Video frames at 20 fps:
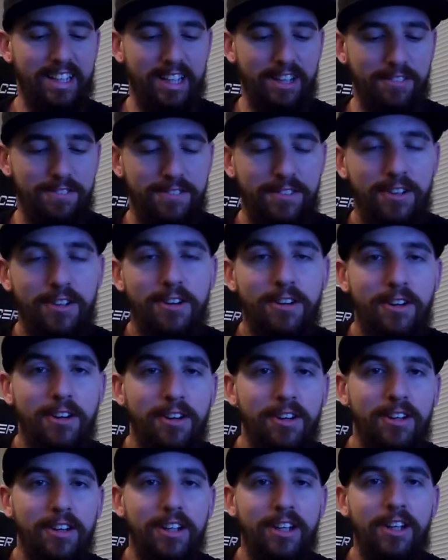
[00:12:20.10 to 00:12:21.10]
if
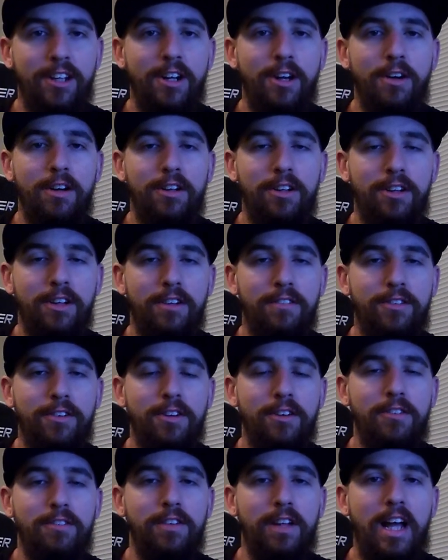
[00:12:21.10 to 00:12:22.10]
you're
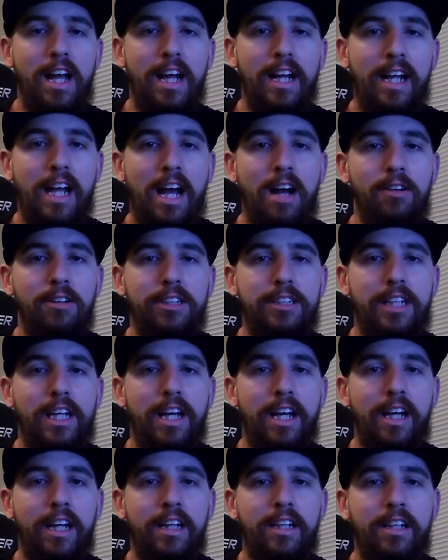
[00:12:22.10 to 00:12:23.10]
a flag hour
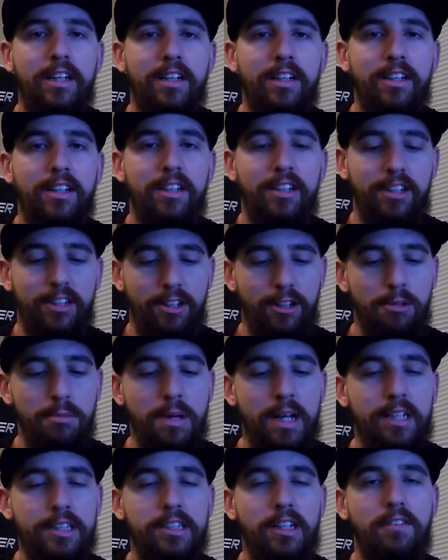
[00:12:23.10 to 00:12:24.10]
tech, you're
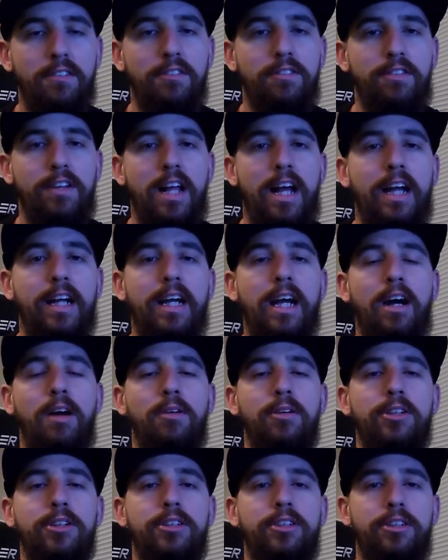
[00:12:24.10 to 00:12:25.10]
based off of flag
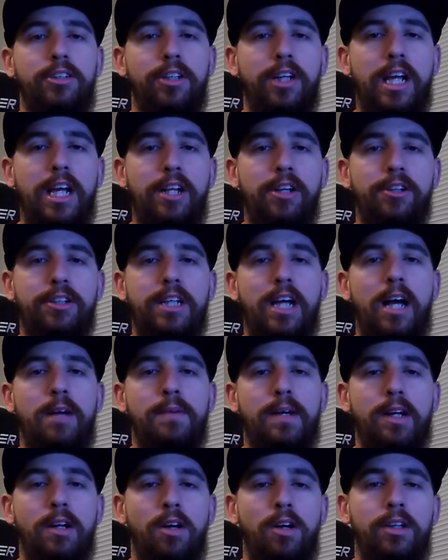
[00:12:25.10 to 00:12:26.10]
hours, you're getting your
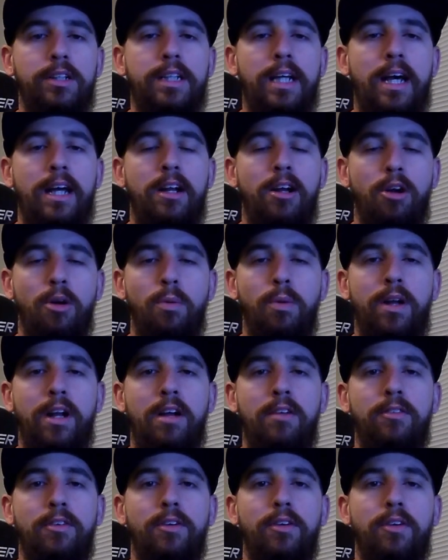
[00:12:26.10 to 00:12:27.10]
time out of all data or
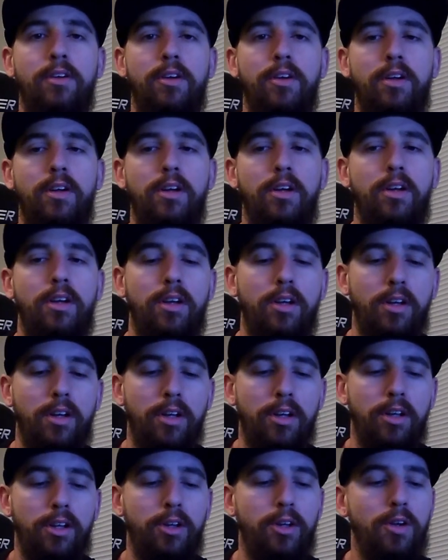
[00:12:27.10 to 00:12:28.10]
whatever,
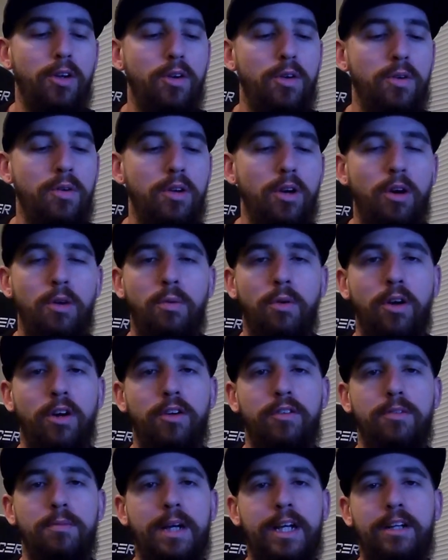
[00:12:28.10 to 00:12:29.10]
you don't
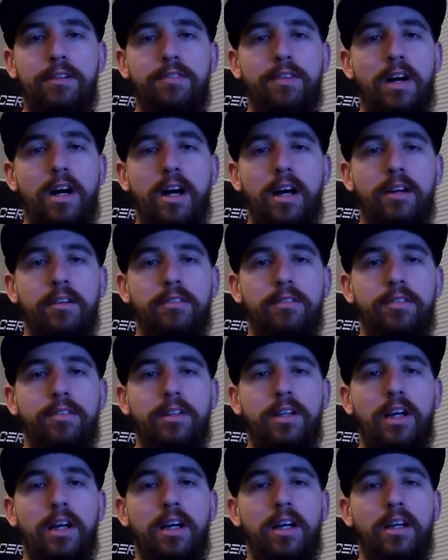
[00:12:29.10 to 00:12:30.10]
work from 8 to 5,
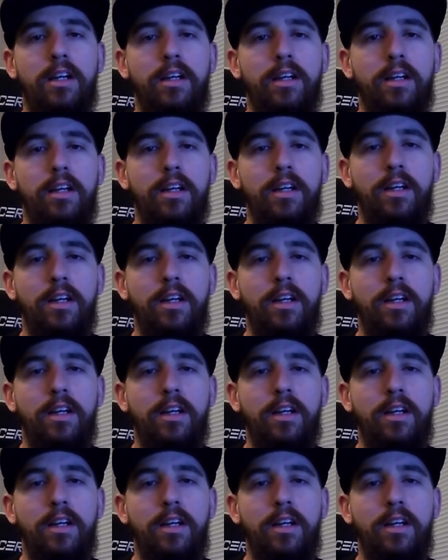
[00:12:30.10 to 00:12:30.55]
okay?